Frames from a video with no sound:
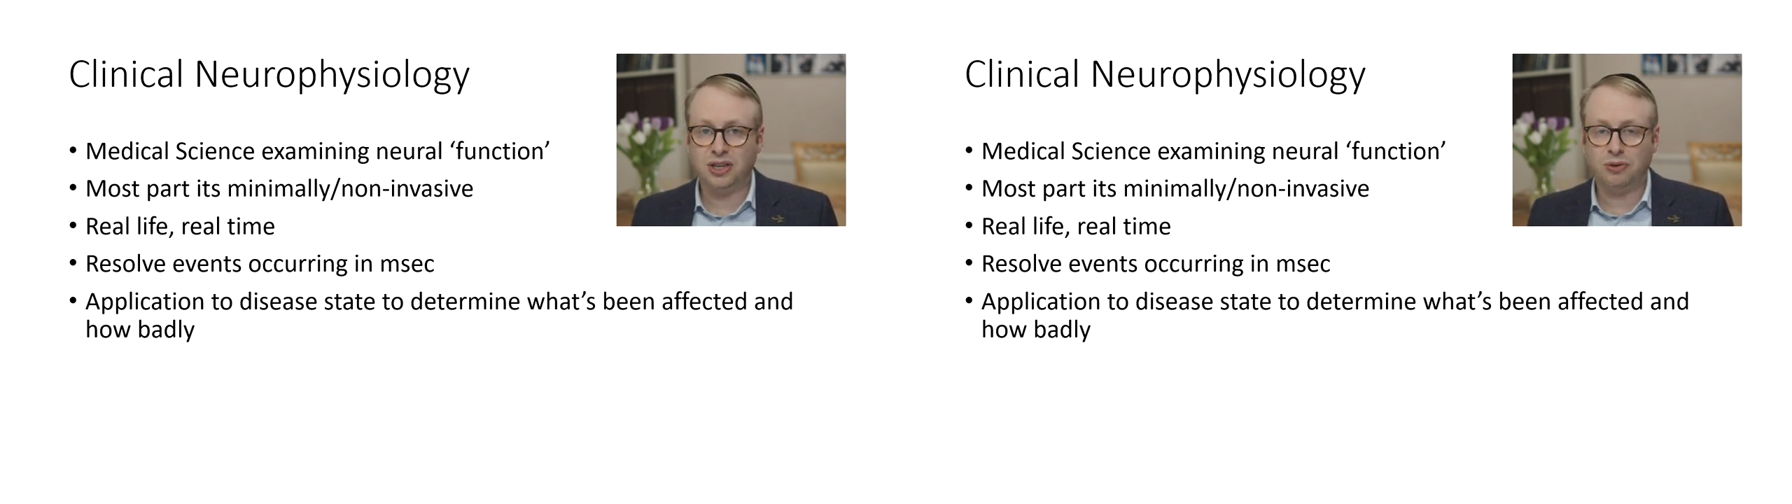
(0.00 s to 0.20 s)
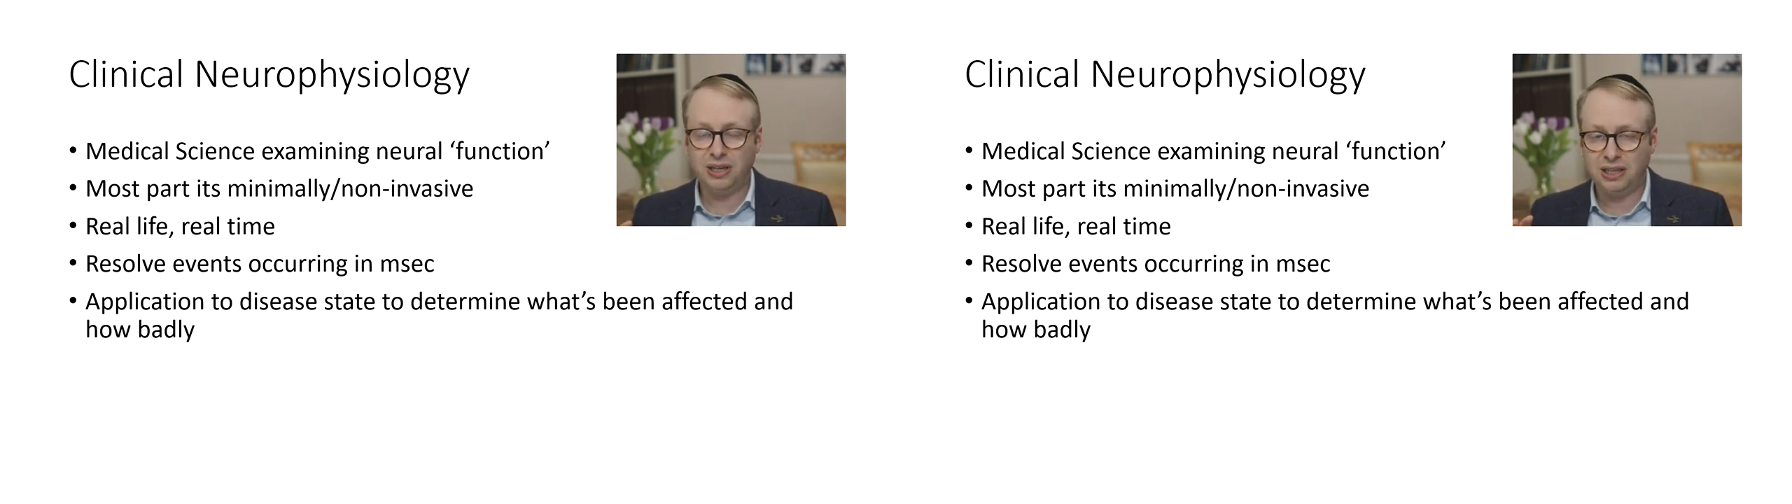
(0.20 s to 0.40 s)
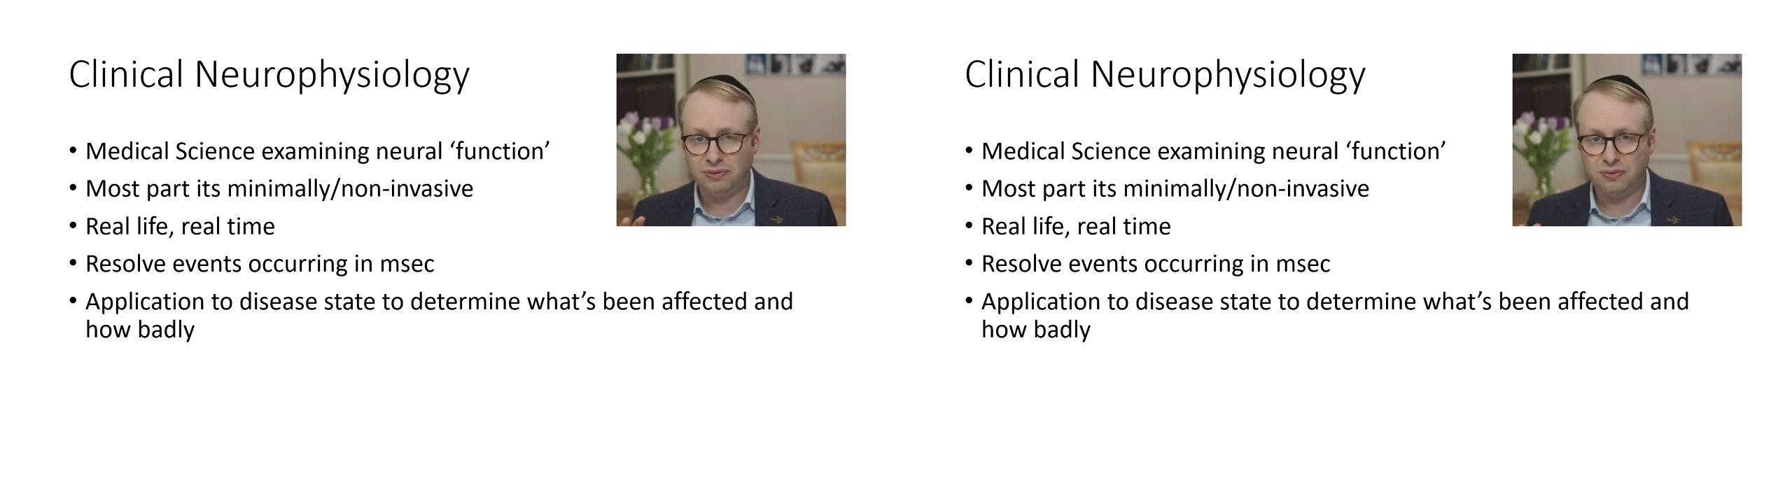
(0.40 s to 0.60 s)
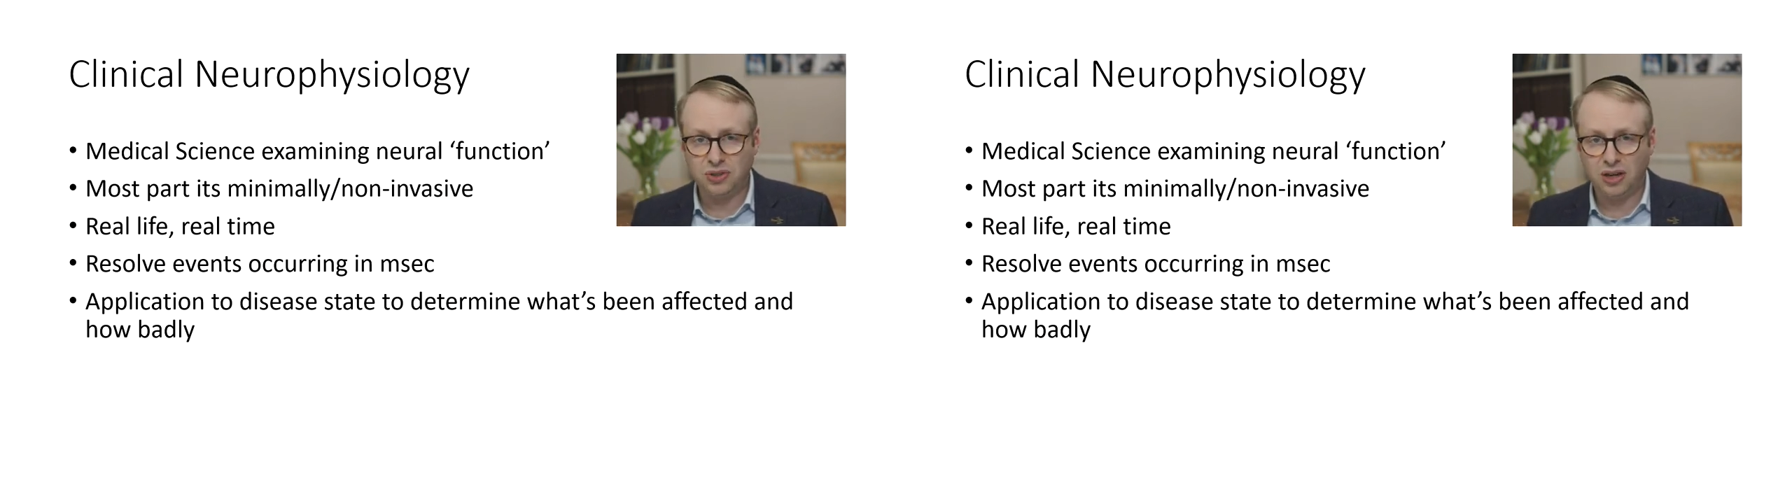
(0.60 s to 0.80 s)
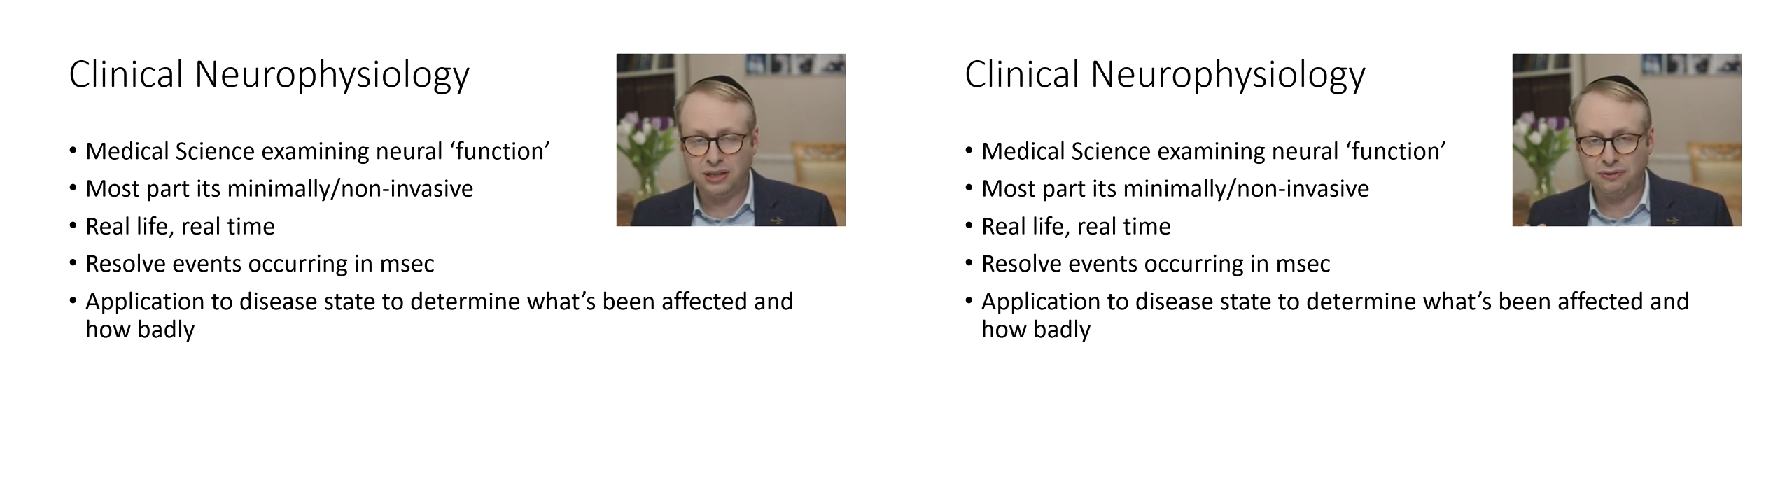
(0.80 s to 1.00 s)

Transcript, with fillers: so really tiny